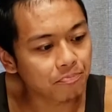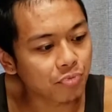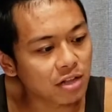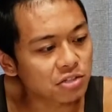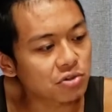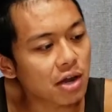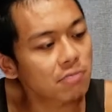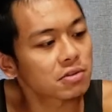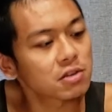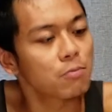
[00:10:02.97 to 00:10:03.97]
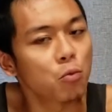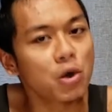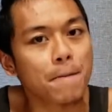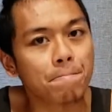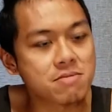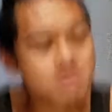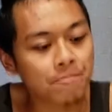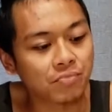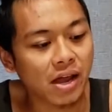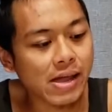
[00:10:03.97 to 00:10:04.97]
Let's try it with some whip.
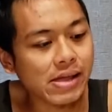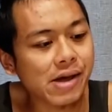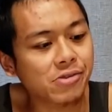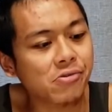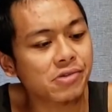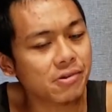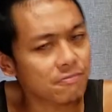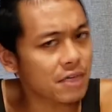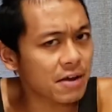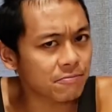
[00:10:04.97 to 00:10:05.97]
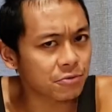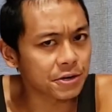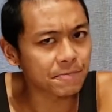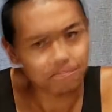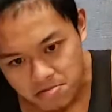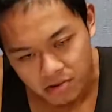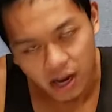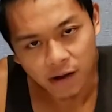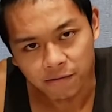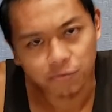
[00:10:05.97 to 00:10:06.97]
And I don't have fat-free. I
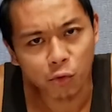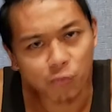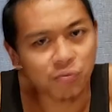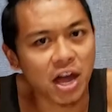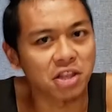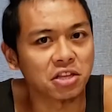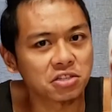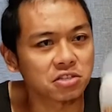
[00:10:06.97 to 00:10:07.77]
have full fat. This is